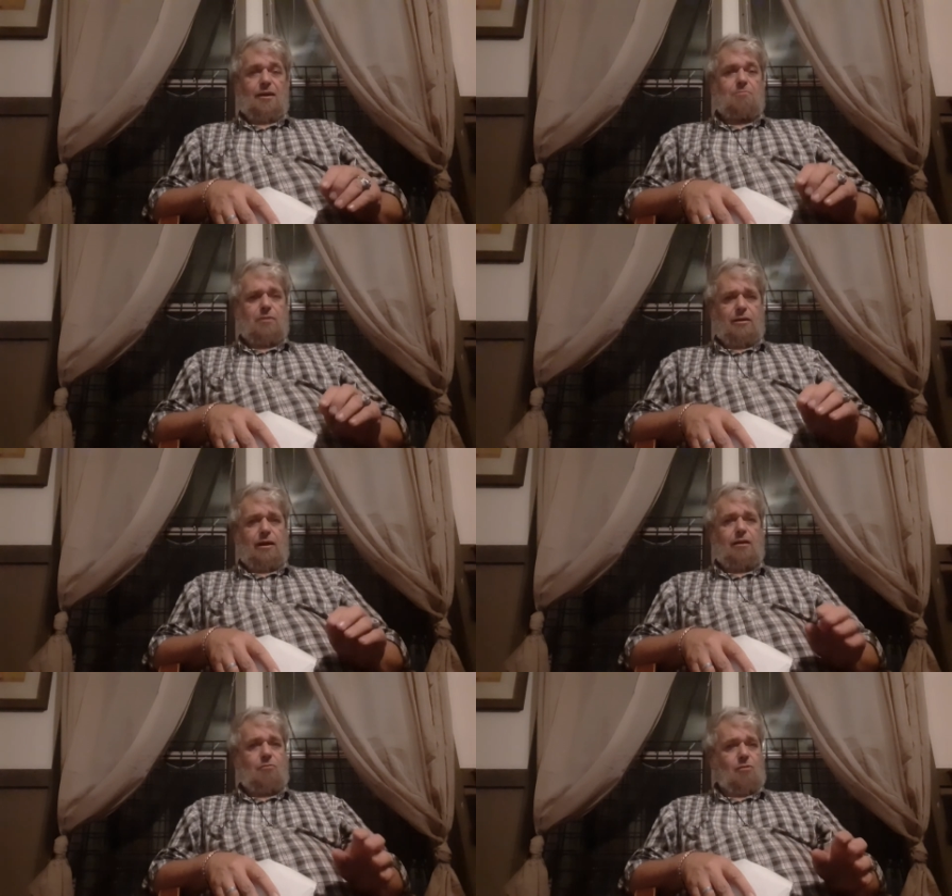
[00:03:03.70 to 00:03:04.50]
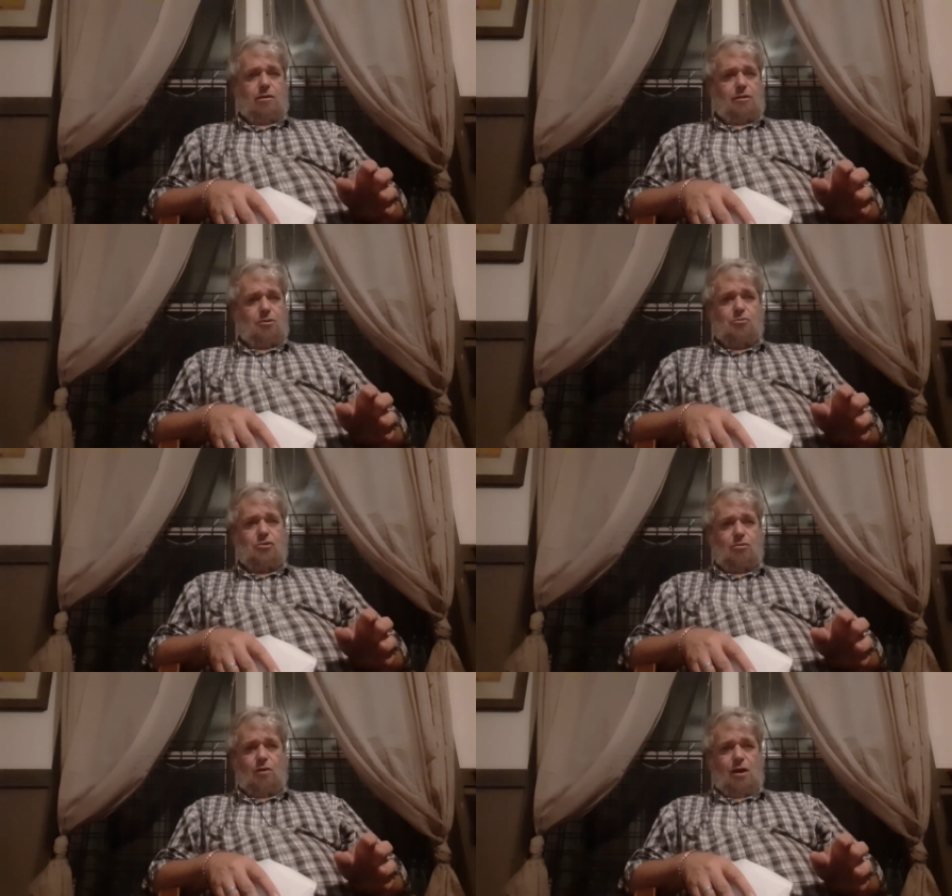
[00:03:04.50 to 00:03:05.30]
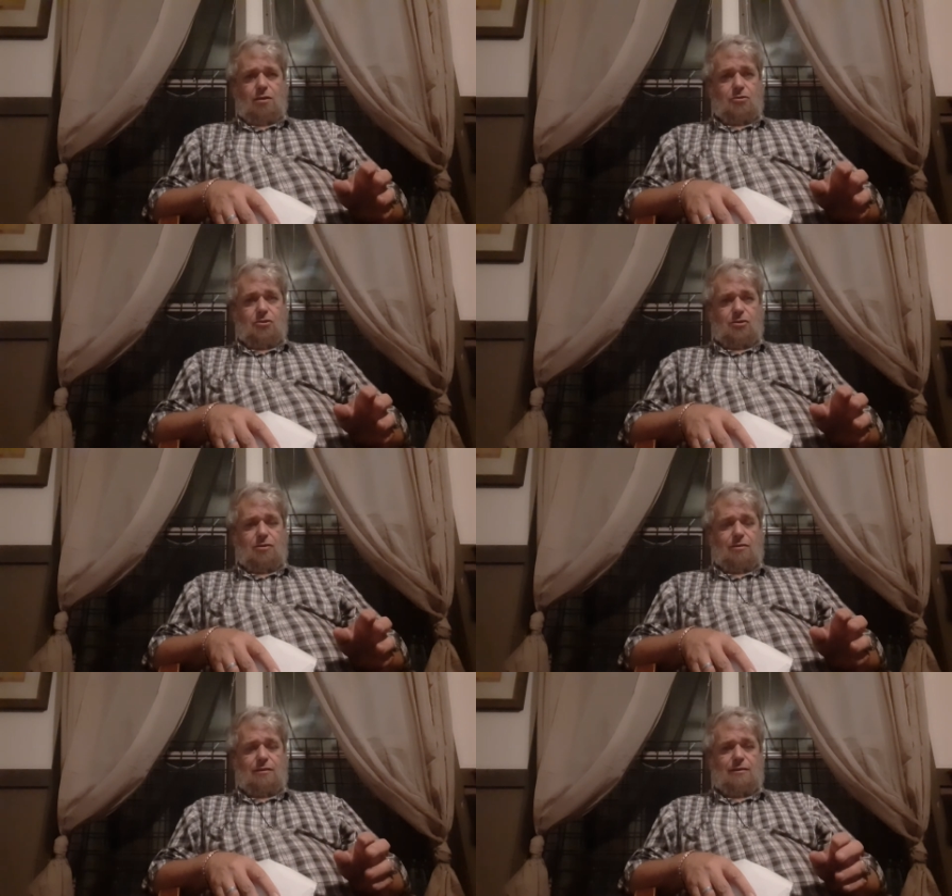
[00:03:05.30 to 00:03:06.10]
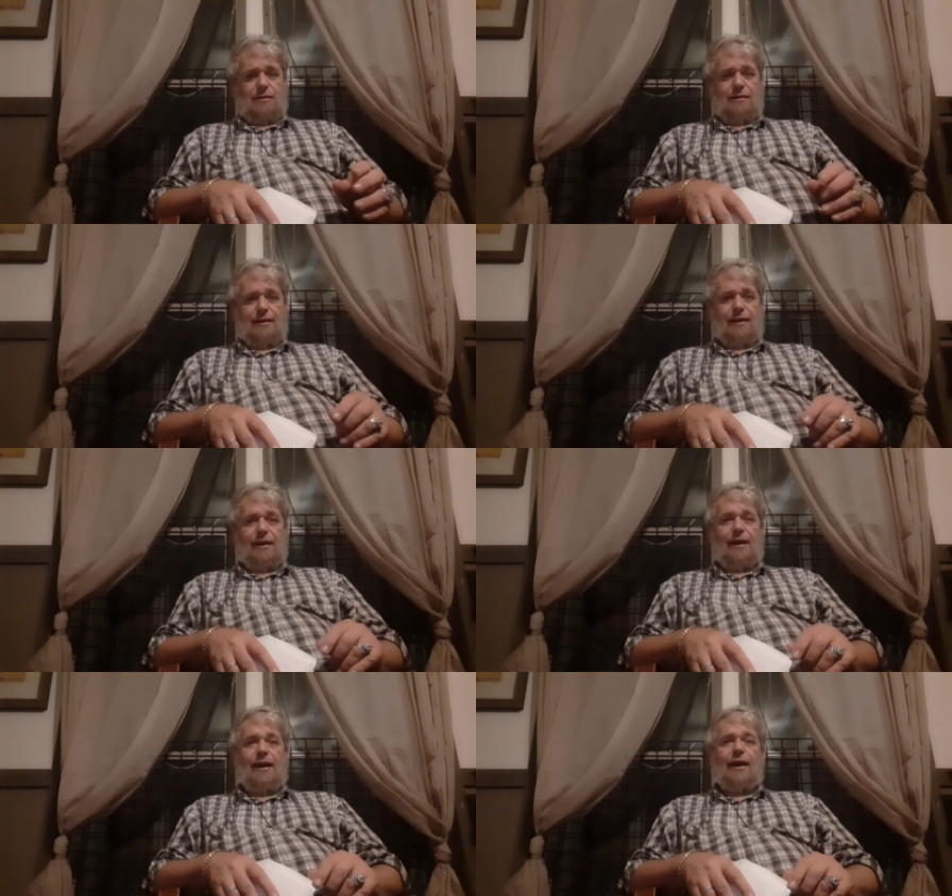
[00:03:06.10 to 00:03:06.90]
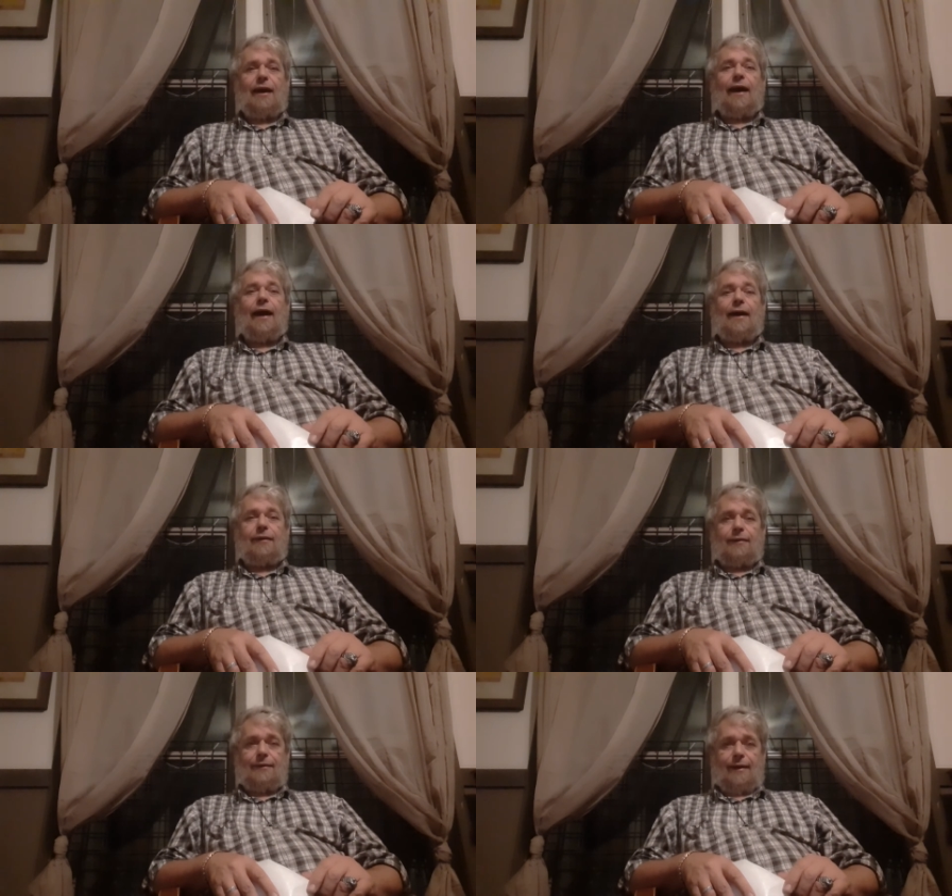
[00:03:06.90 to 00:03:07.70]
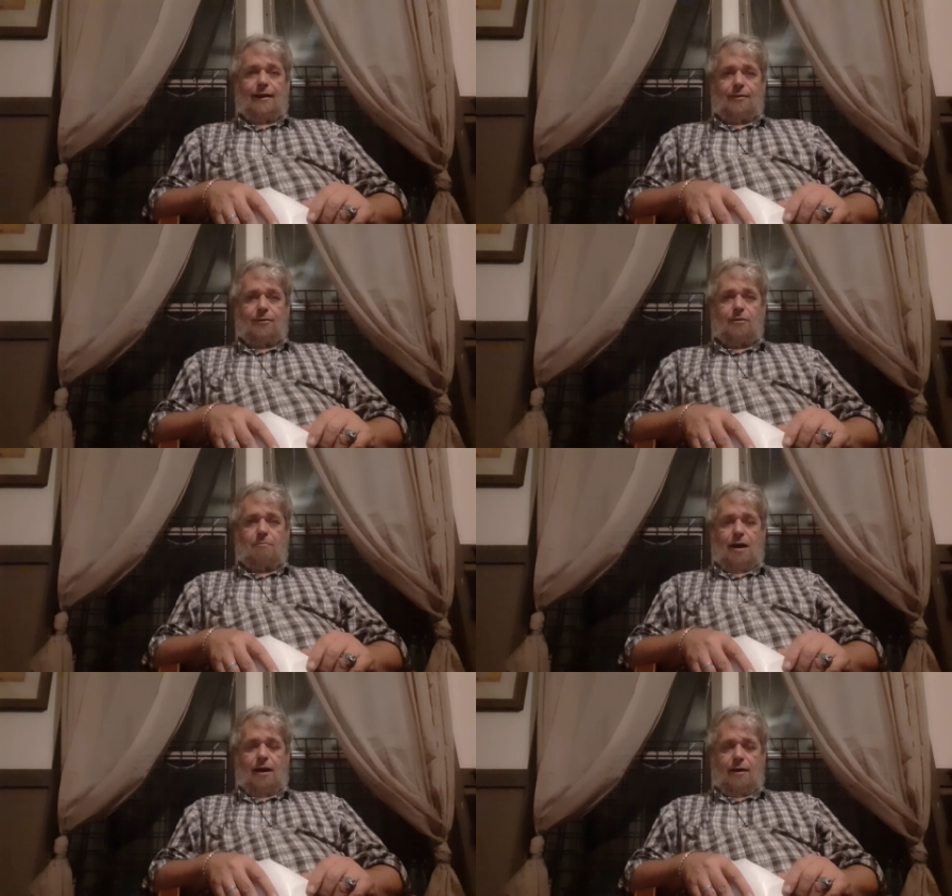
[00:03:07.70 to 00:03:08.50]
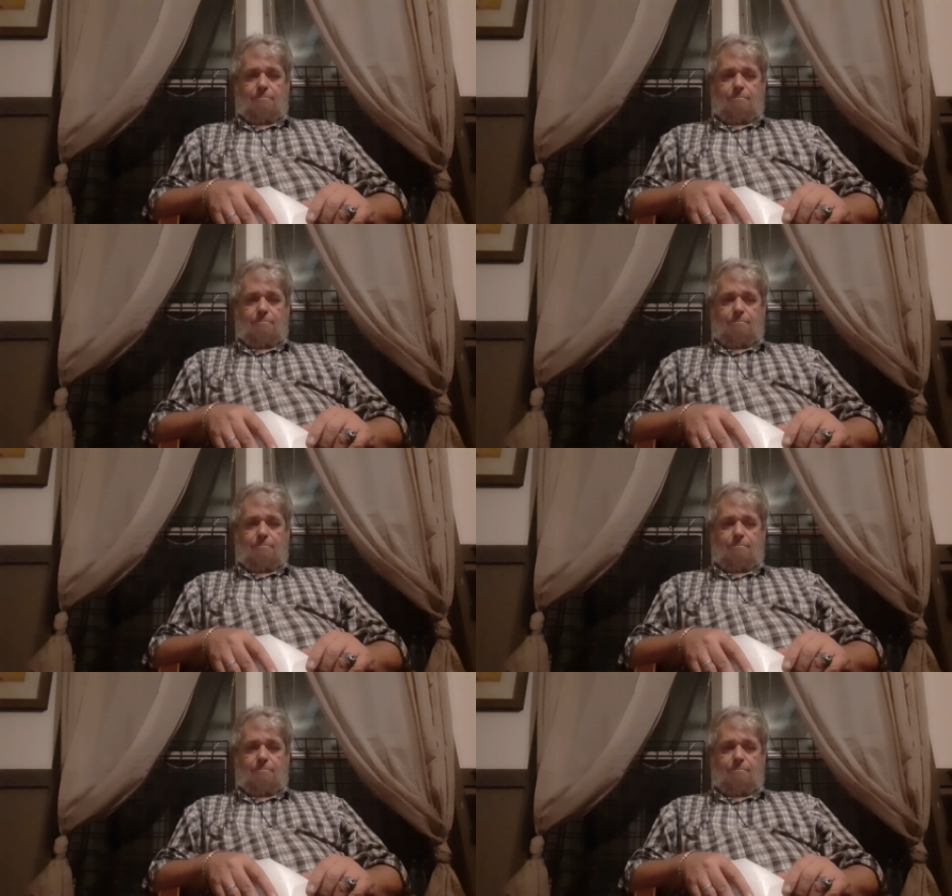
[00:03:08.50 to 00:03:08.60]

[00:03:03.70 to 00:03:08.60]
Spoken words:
but it ain't what it used to was. And neither am I.